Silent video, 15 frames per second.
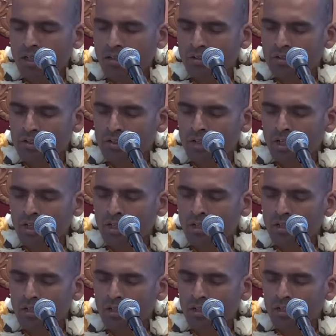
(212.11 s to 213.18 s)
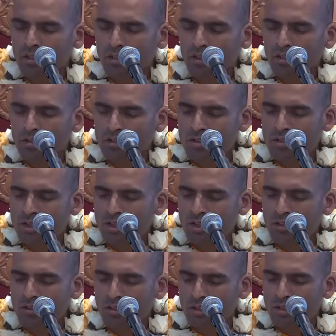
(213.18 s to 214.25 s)
Krishna, Hare Krishna,
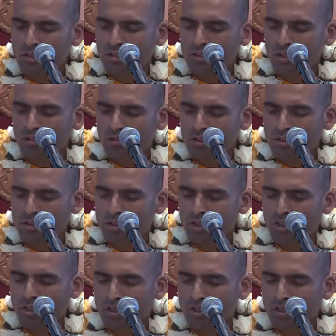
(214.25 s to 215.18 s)
Krishna Krishna,